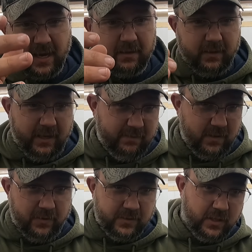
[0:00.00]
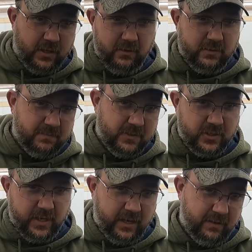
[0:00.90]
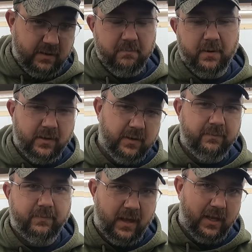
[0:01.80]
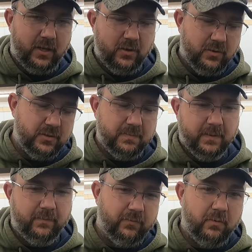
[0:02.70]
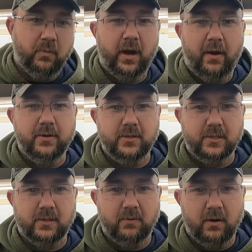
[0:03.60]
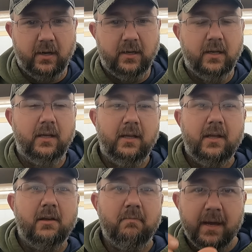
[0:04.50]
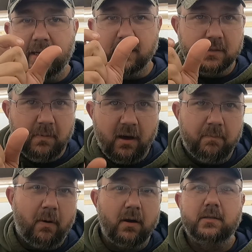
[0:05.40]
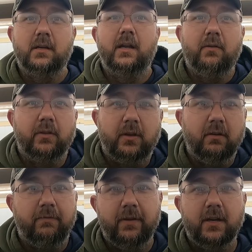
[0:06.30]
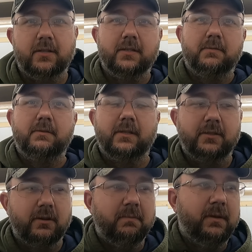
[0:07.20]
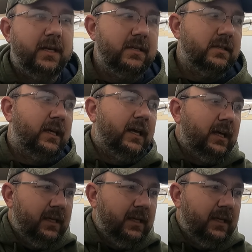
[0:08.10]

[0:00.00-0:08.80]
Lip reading: out, even though it was a huge machine, compared to, not huge, but from what I was used to running, making small parts on it with good finishes was extremely easy.